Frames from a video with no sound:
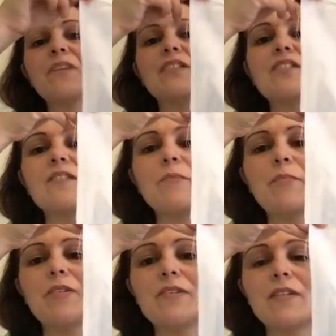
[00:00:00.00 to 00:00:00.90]
It's just
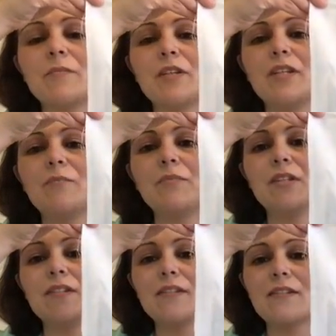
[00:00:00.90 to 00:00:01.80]
my personal opinion.
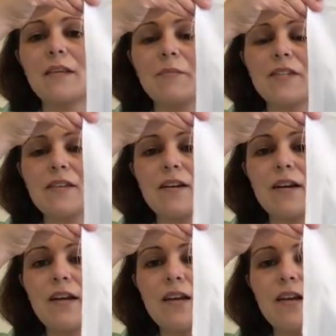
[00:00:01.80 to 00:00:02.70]
But this is Summer
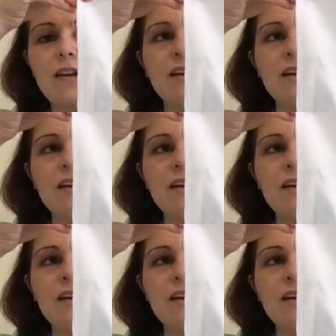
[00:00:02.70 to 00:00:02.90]
Sky.